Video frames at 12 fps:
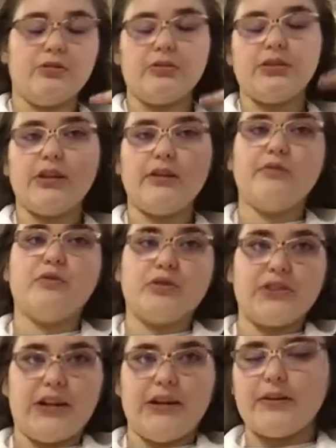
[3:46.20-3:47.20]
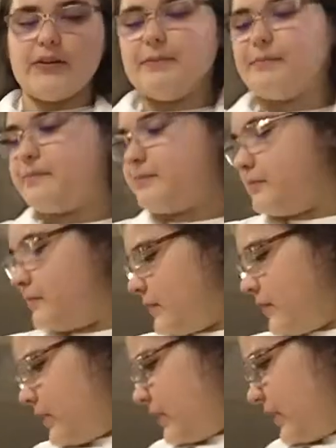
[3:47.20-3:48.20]
give or take.
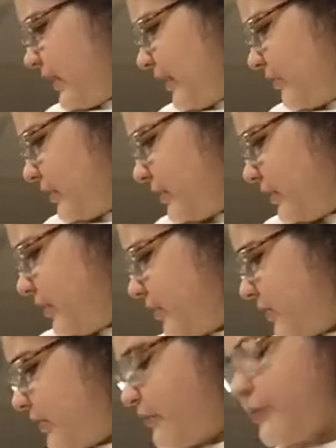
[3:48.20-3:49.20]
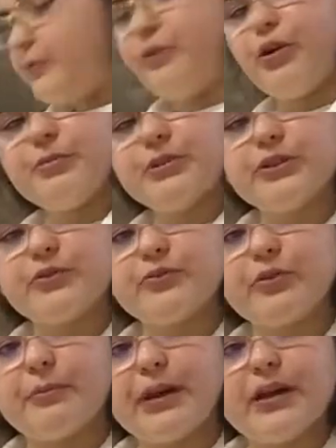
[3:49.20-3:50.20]
Now, there are different formulas
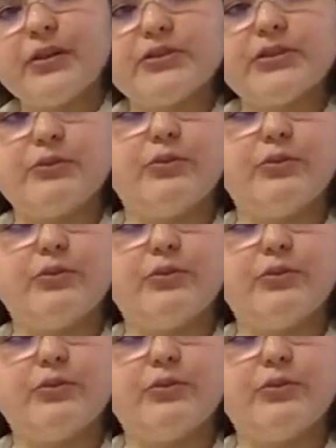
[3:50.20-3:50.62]
for males and